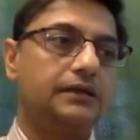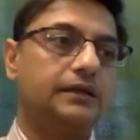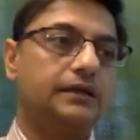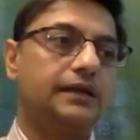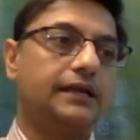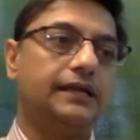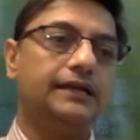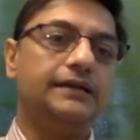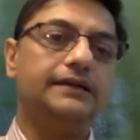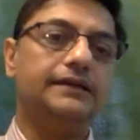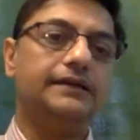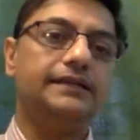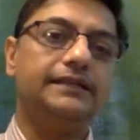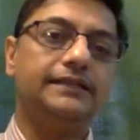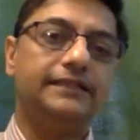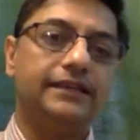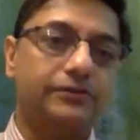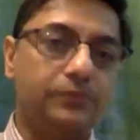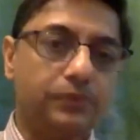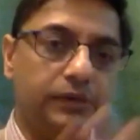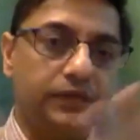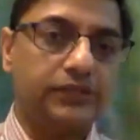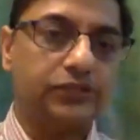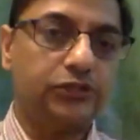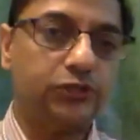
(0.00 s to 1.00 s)
clearly there
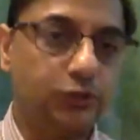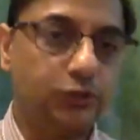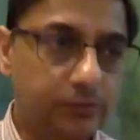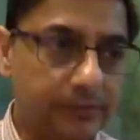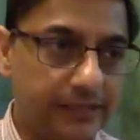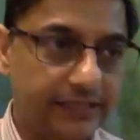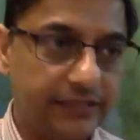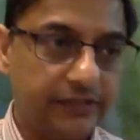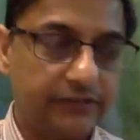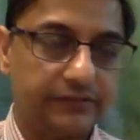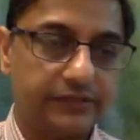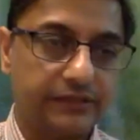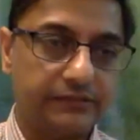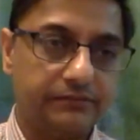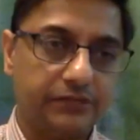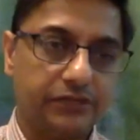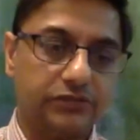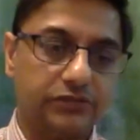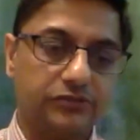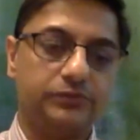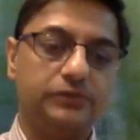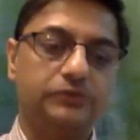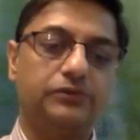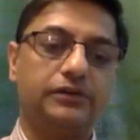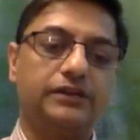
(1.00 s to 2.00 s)
weren't too many of them
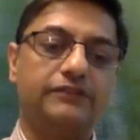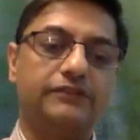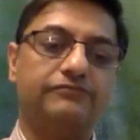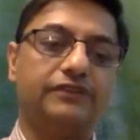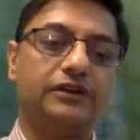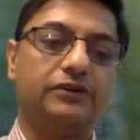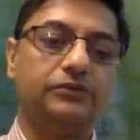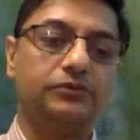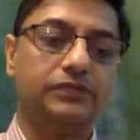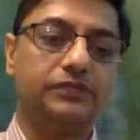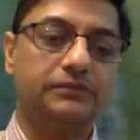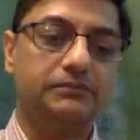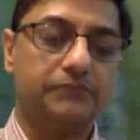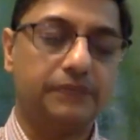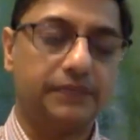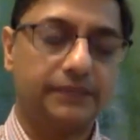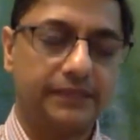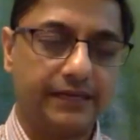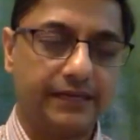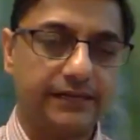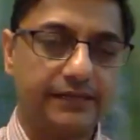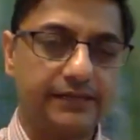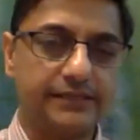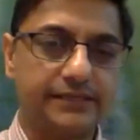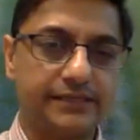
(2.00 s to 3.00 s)
because we would have found them, but
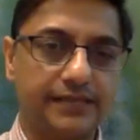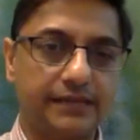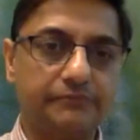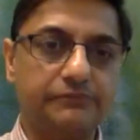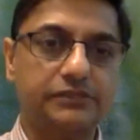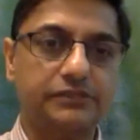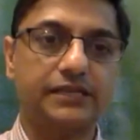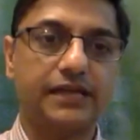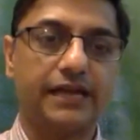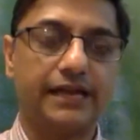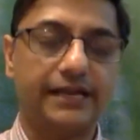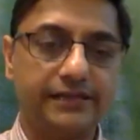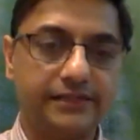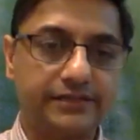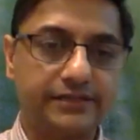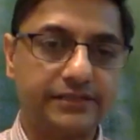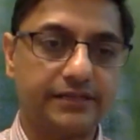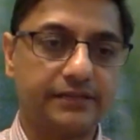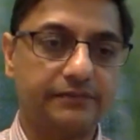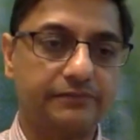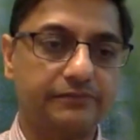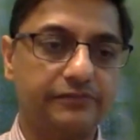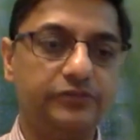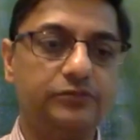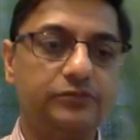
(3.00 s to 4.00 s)
there is some sites in
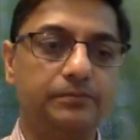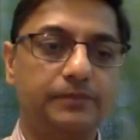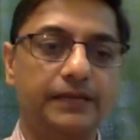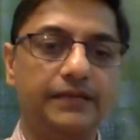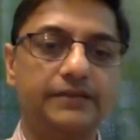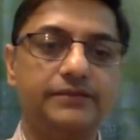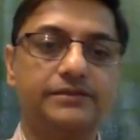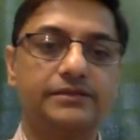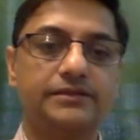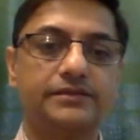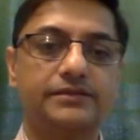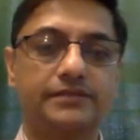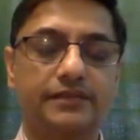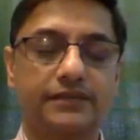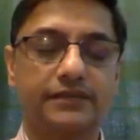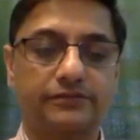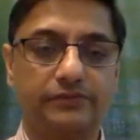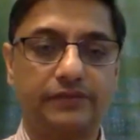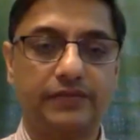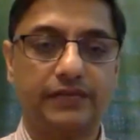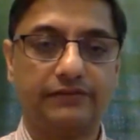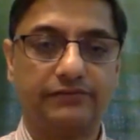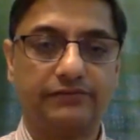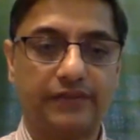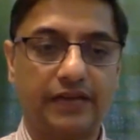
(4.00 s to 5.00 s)
a few places that
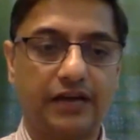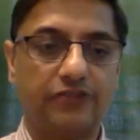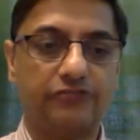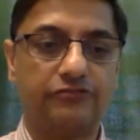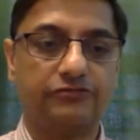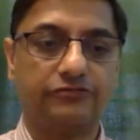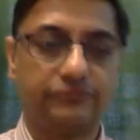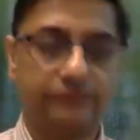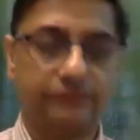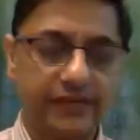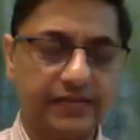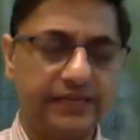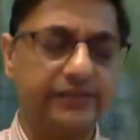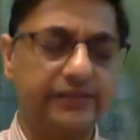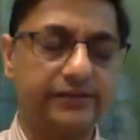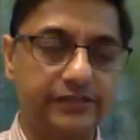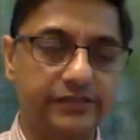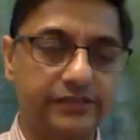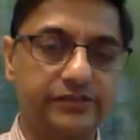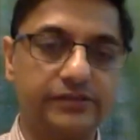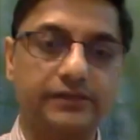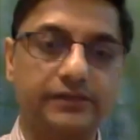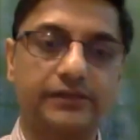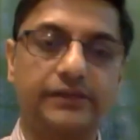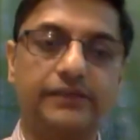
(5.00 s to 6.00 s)
we have now very
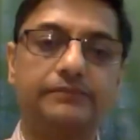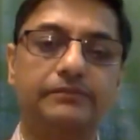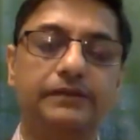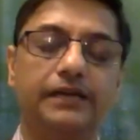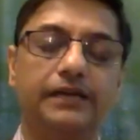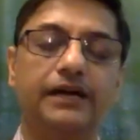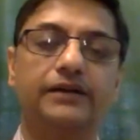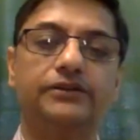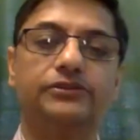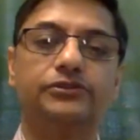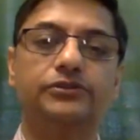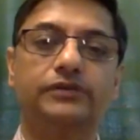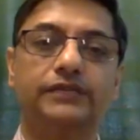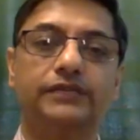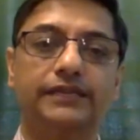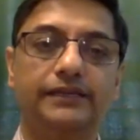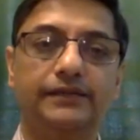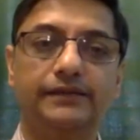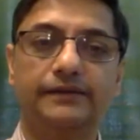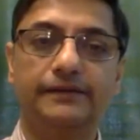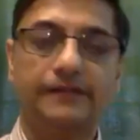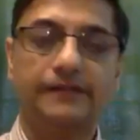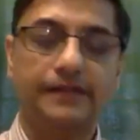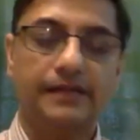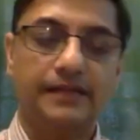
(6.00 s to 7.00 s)
recently begun to dig
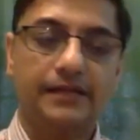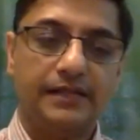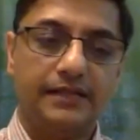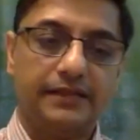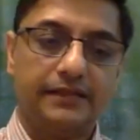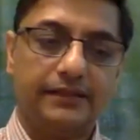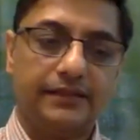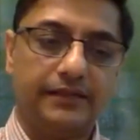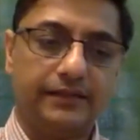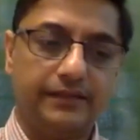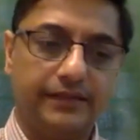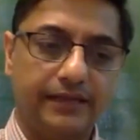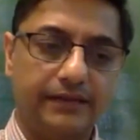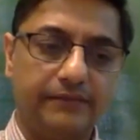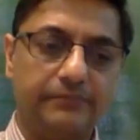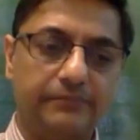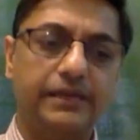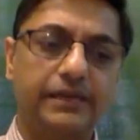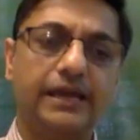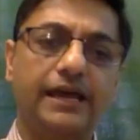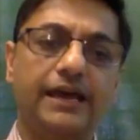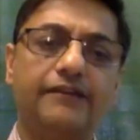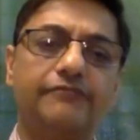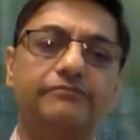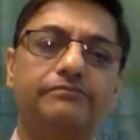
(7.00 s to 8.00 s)
that there
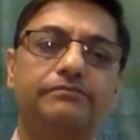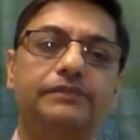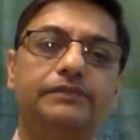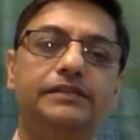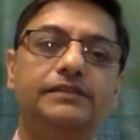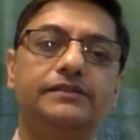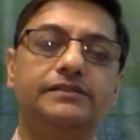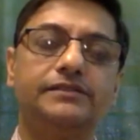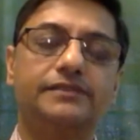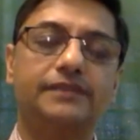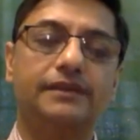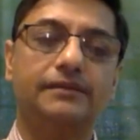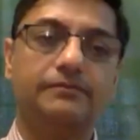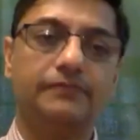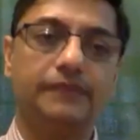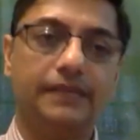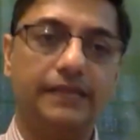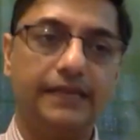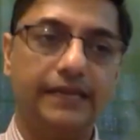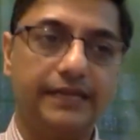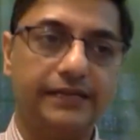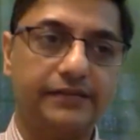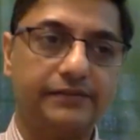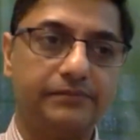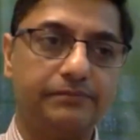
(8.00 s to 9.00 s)
may have been some
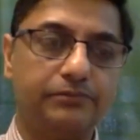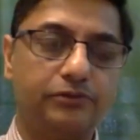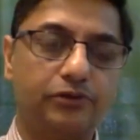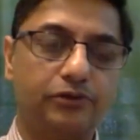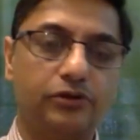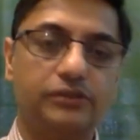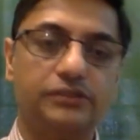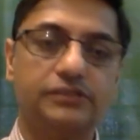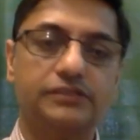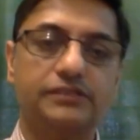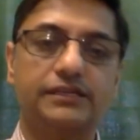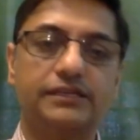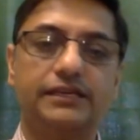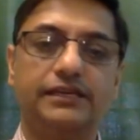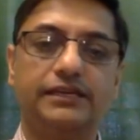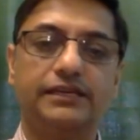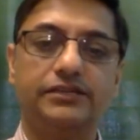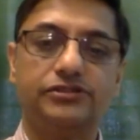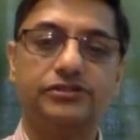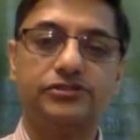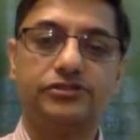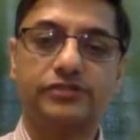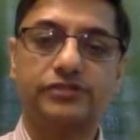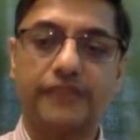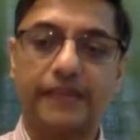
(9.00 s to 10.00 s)
late Bronze
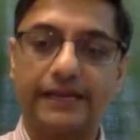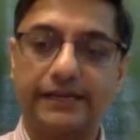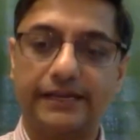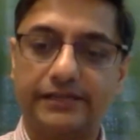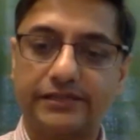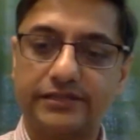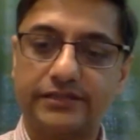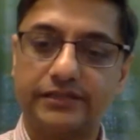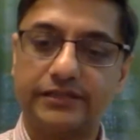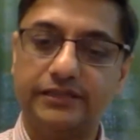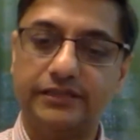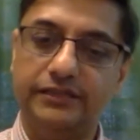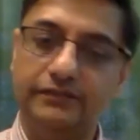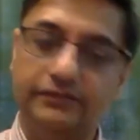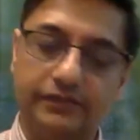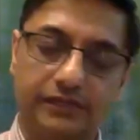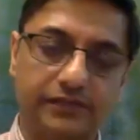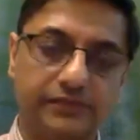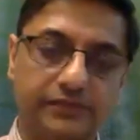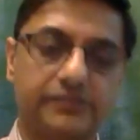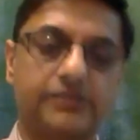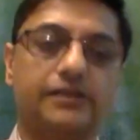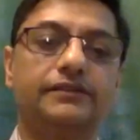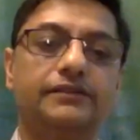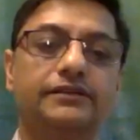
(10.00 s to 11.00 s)
Age sites even
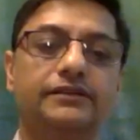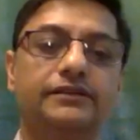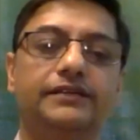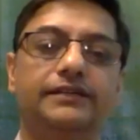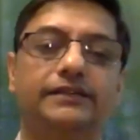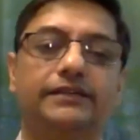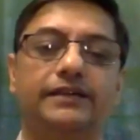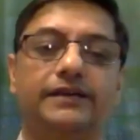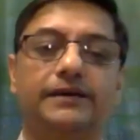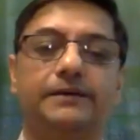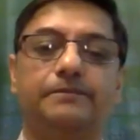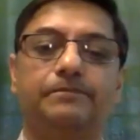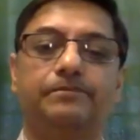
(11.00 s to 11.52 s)
in southern India